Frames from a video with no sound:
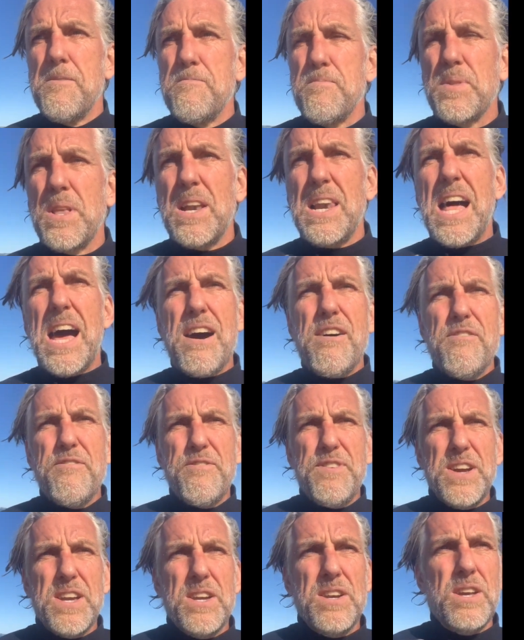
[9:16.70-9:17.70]
love
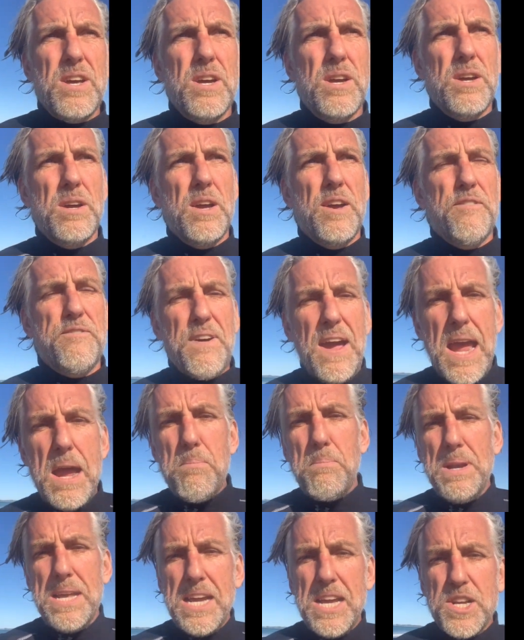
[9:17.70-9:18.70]
and
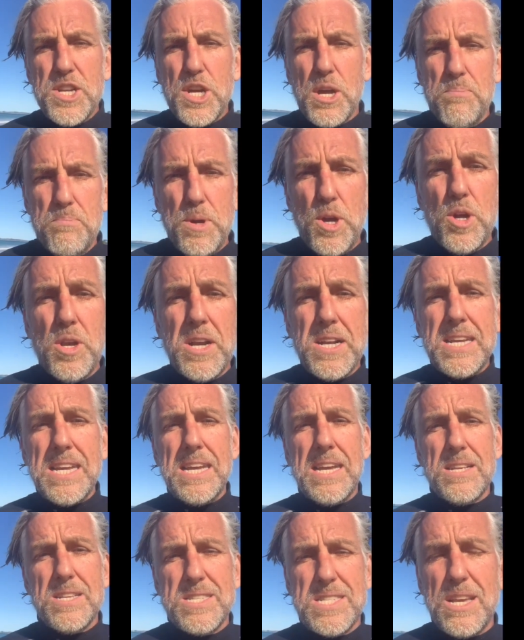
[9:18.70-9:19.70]
family and community
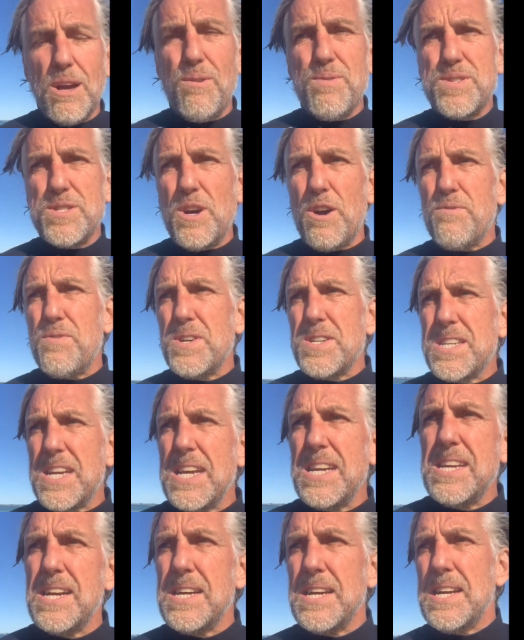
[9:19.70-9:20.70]
and self-sovereignty.
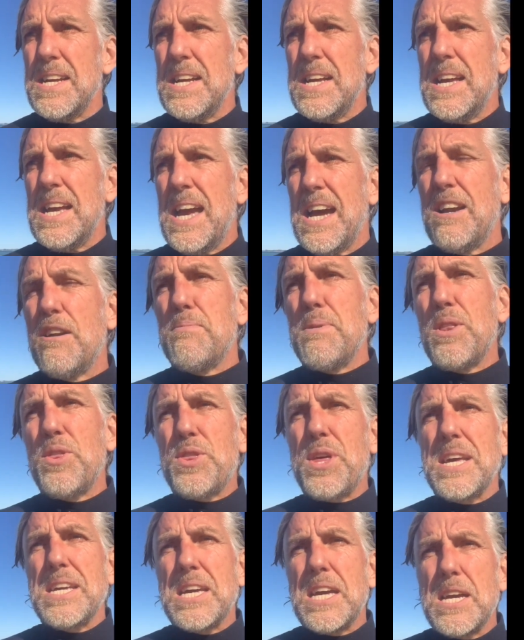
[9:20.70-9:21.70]
And I've been
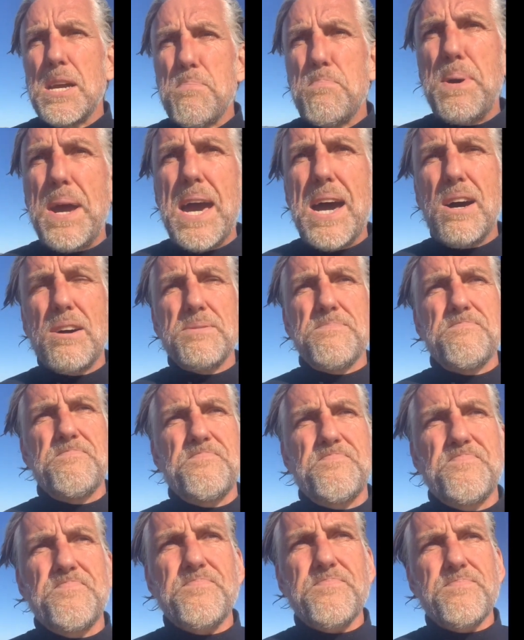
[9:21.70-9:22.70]
thinking about
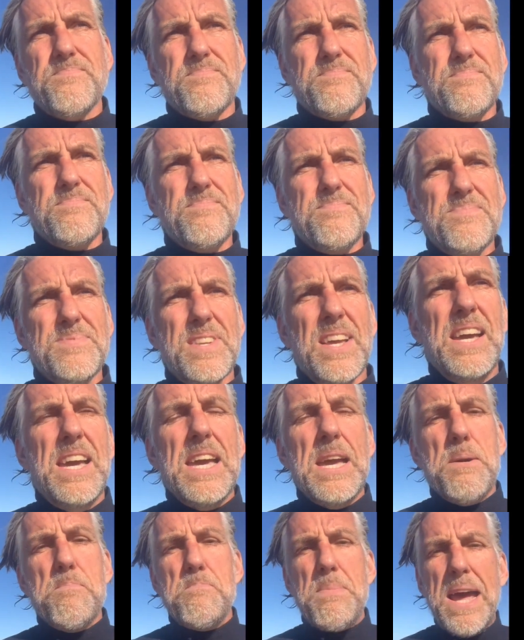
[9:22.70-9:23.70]

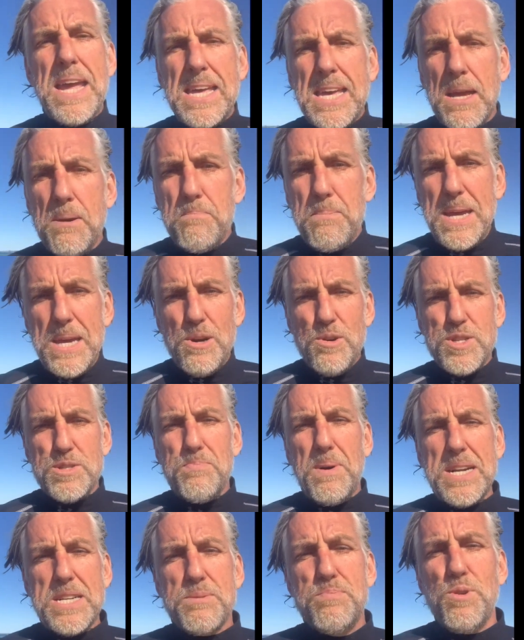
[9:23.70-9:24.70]
making meals
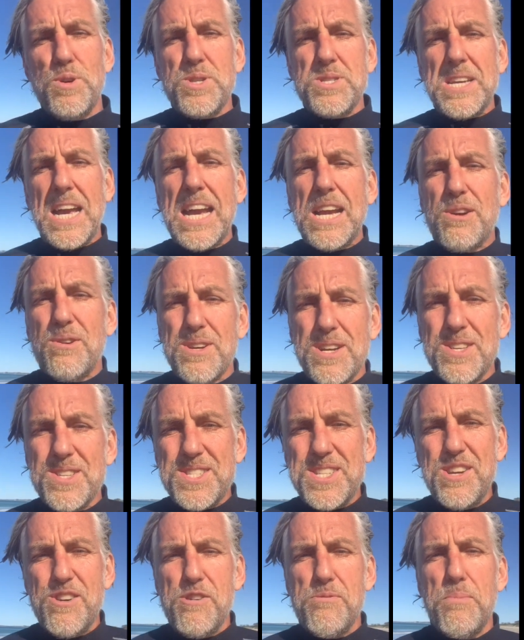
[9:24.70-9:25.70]
much more sacred and
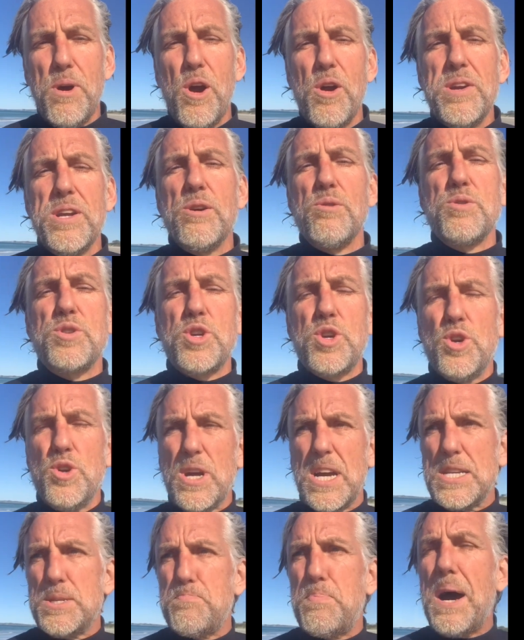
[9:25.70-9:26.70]
ceremonial to
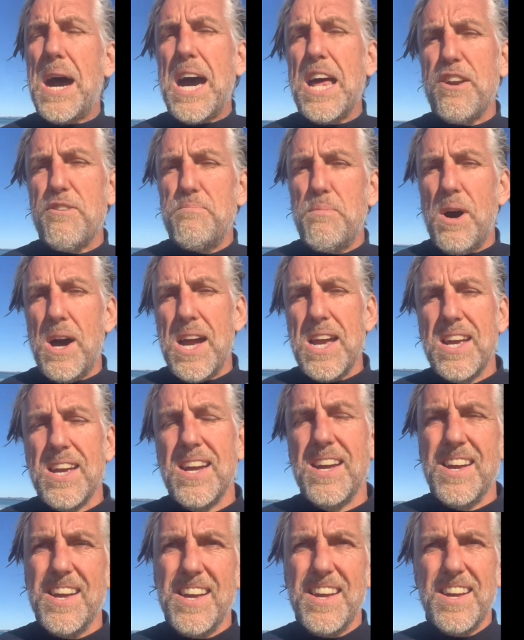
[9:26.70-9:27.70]
as part of my
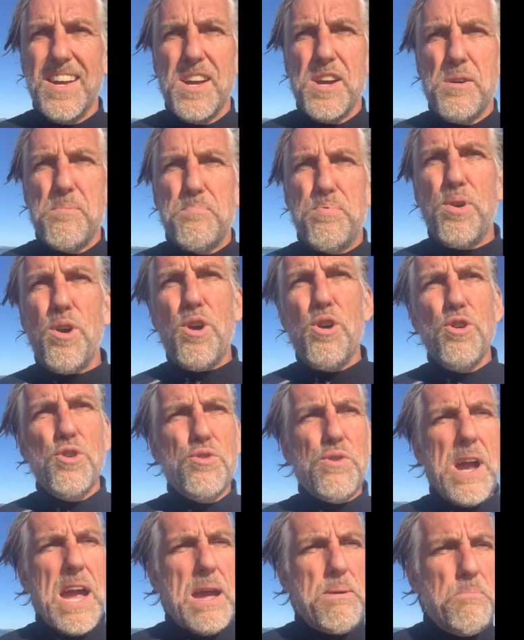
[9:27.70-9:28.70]

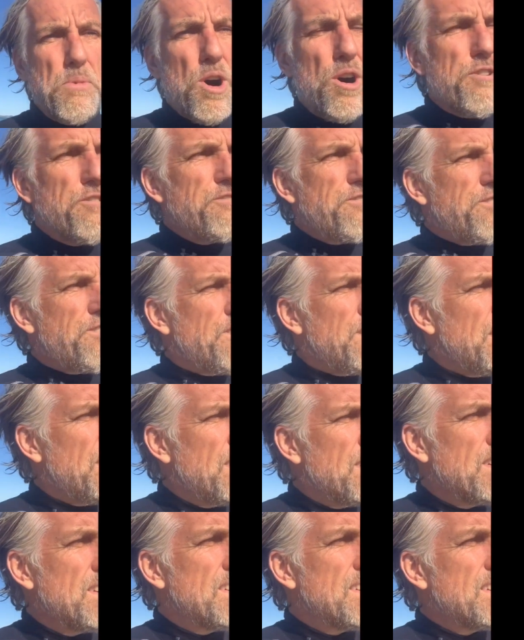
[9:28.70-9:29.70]
program of
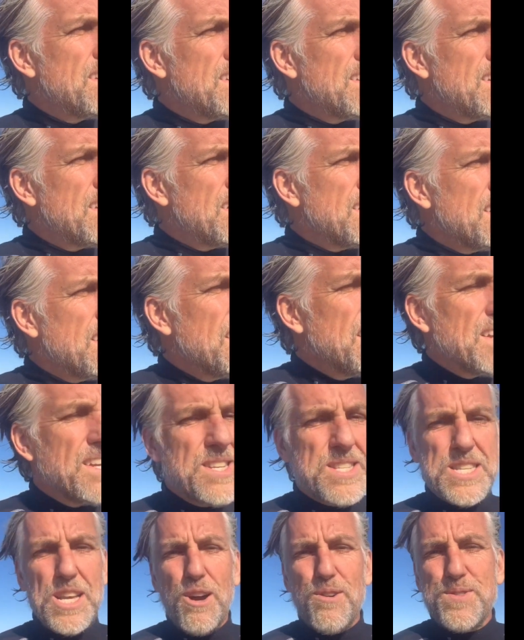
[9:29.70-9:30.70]

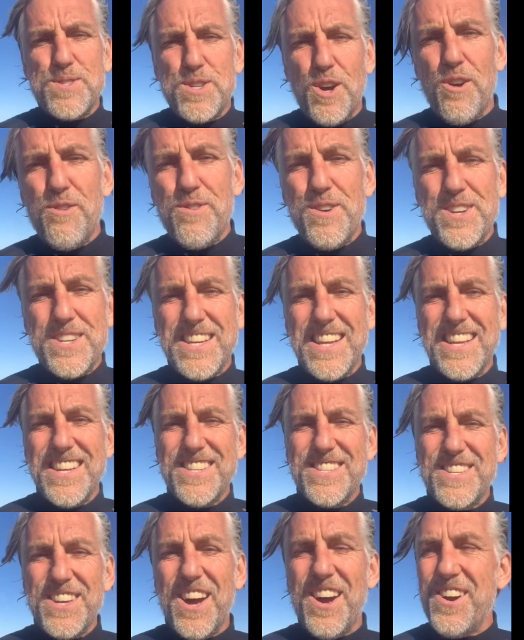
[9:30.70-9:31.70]
self-sovereignty.
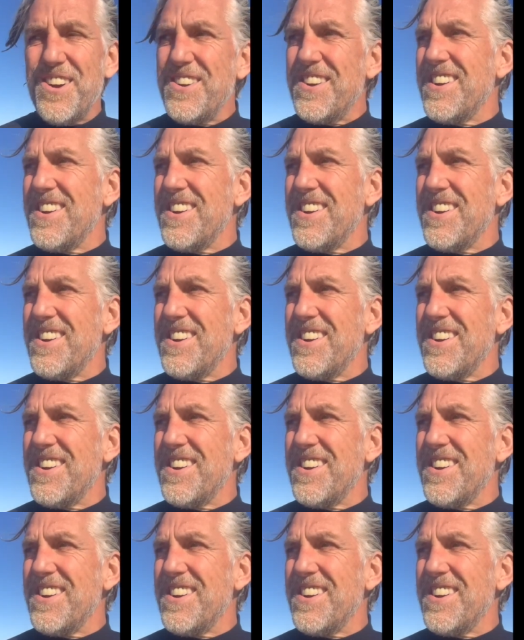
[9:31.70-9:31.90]
So